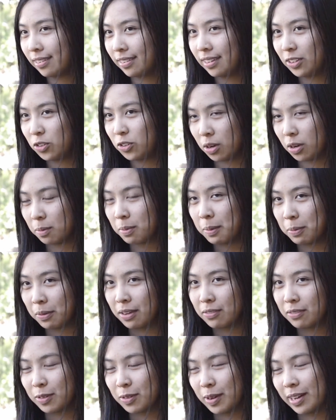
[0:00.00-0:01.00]
see drunk
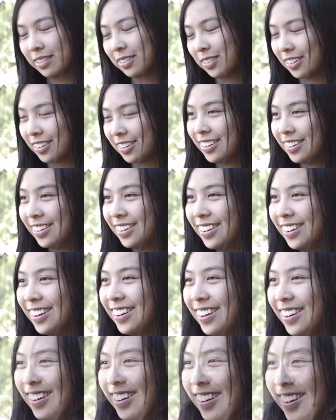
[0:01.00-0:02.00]
people everywhere. So
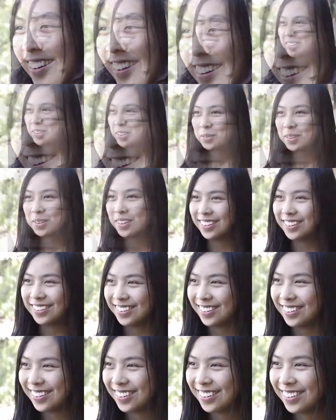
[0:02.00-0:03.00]
no,
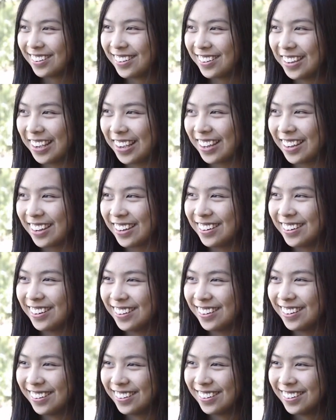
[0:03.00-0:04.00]
not yet.
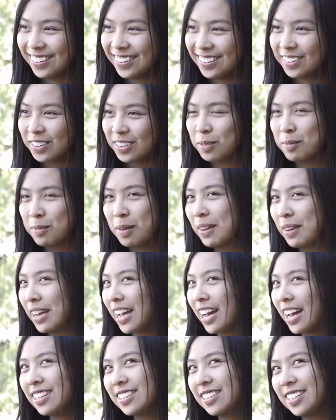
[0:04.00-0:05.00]
Or maybe I
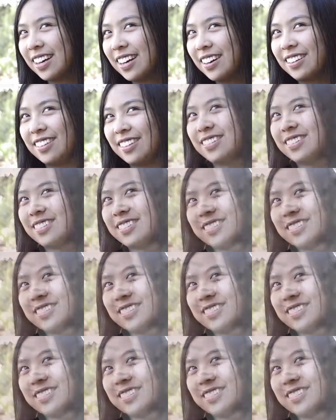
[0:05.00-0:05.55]
can't tell.